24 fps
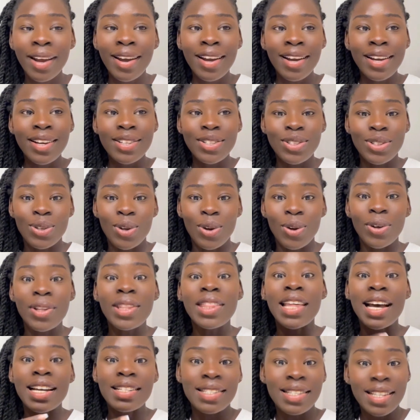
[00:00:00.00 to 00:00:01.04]
So
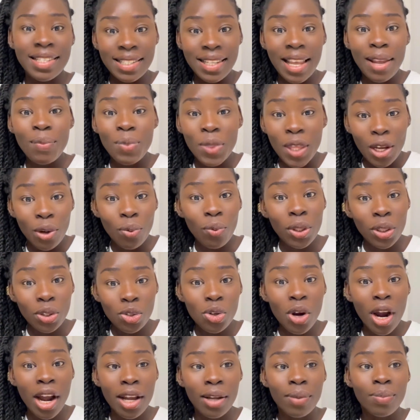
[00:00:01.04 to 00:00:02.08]
that's the same thing with
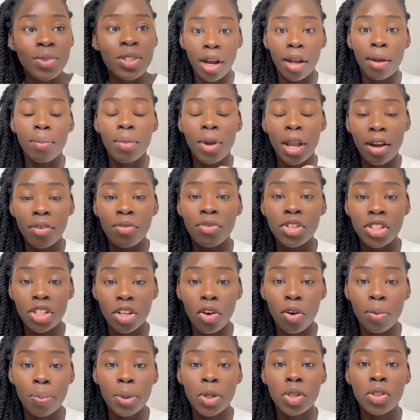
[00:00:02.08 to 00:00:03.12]
tribes. Every
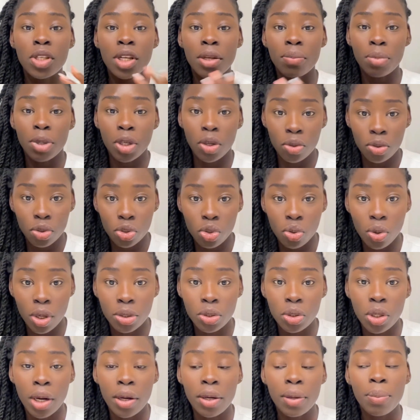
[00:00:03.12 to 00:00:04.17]
single person belongs to
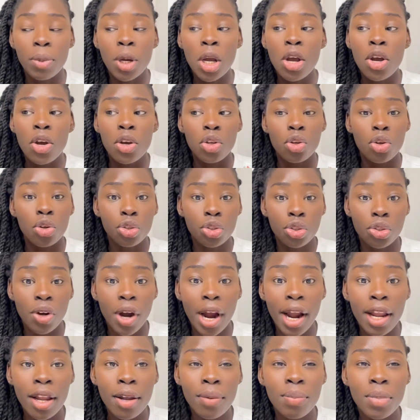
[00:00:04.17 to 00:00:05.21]
a tribe. Your
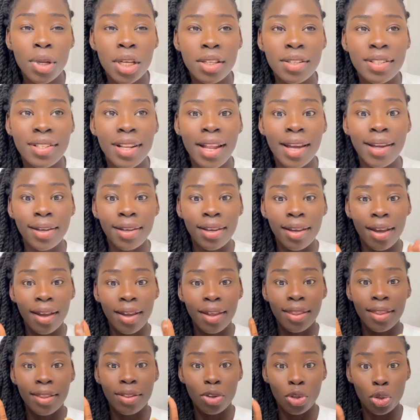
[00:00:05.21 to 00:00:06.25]
tribe is like
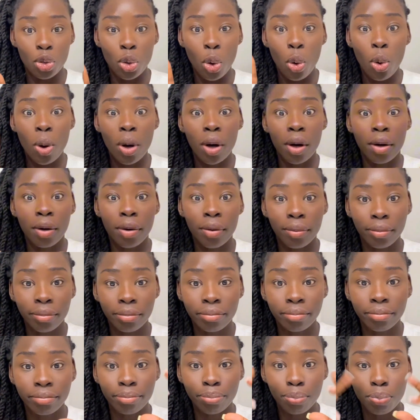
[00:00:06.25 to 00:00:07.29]
your
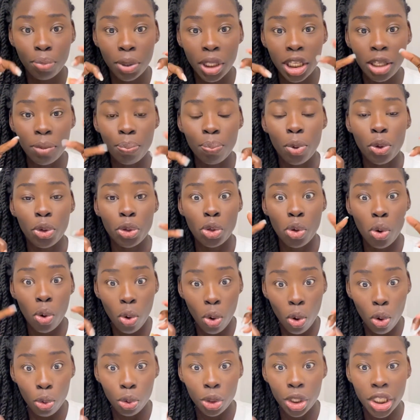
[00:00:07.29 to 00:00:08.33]
people, your
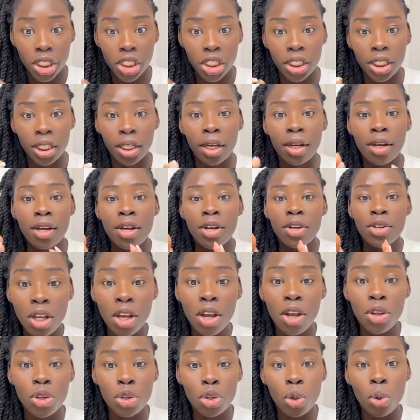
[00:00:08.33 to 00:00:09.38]
origin.
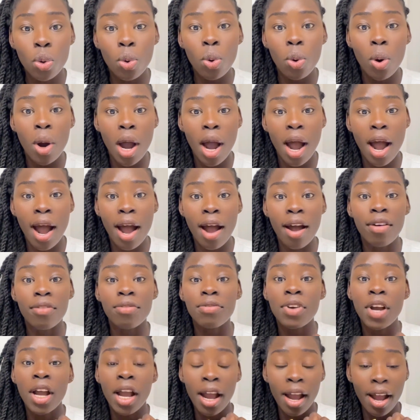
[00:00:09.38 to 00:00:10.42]
You
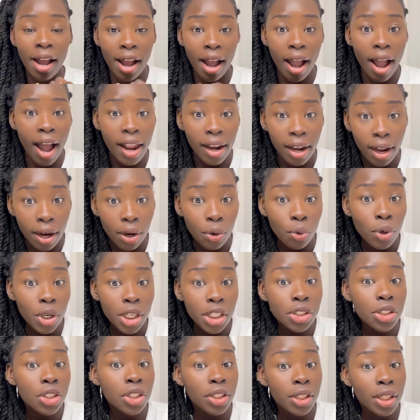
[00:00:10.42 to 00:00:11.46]
have a
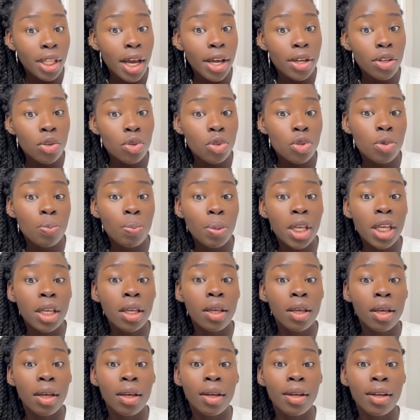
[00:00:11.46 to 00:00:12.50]
language that you
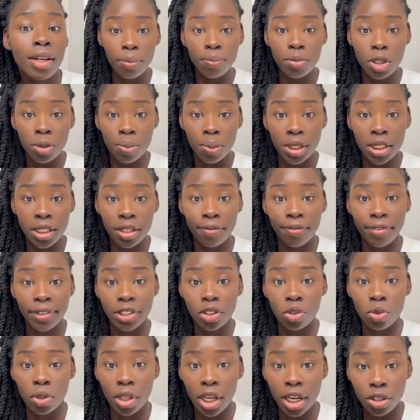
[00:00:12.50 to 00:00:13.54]
speak
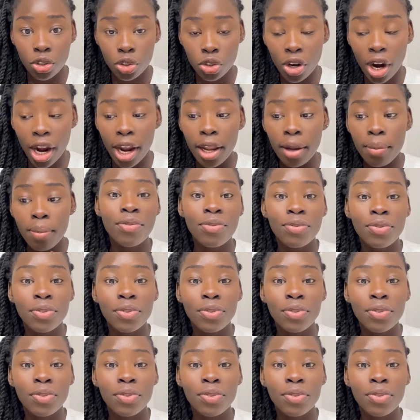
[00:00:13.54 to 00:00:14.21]
specific to that tribe,